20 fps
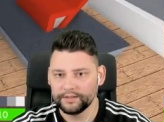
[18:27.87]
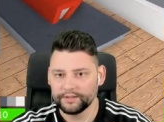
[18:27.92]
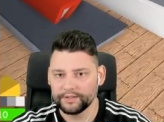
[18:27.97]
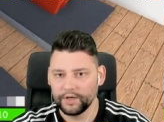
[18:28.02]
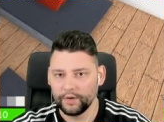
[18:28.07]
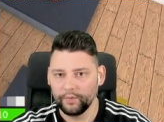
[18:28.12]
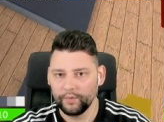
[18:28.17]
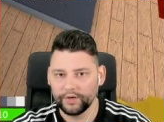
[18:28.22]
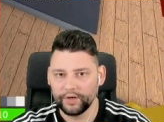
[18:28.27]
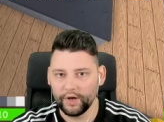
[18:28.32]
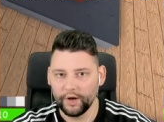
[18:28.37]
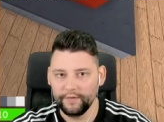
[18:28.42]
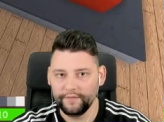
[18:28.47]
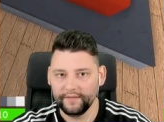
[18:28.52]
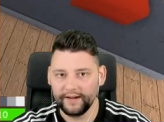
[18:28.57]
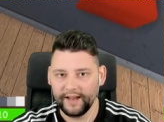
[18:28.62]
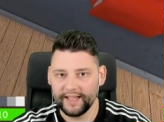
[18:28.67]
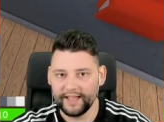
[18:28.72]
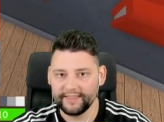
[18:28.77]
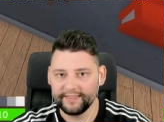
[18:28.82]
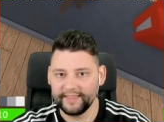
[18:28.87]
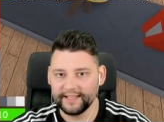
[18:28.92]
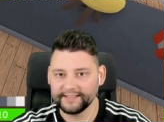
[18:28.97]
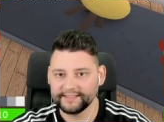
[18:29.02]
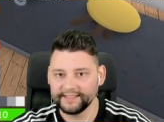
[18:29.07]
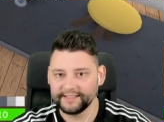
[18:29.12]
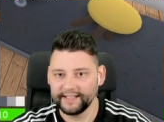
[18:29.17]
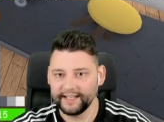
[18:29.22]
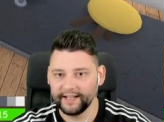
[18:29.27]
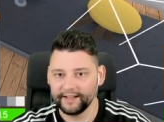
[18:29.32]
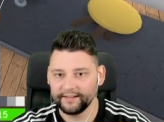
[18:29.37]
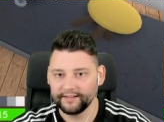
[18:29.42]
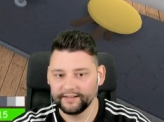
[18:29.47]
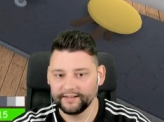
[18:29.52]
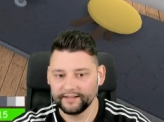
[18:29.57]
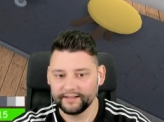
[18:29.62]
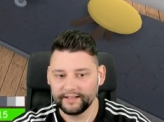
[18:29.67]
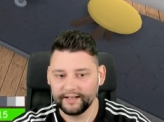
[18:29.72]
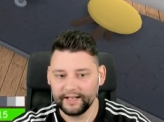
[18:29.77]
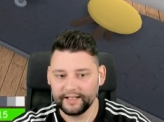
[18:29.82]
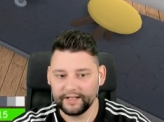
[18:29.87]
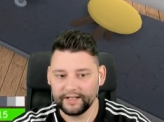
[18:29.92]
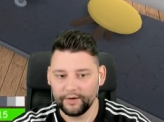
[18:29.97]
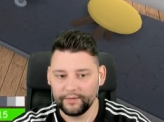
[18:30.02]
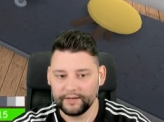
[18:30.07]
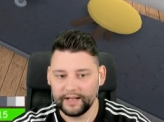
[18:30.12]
So we'll go for like this here. Can I go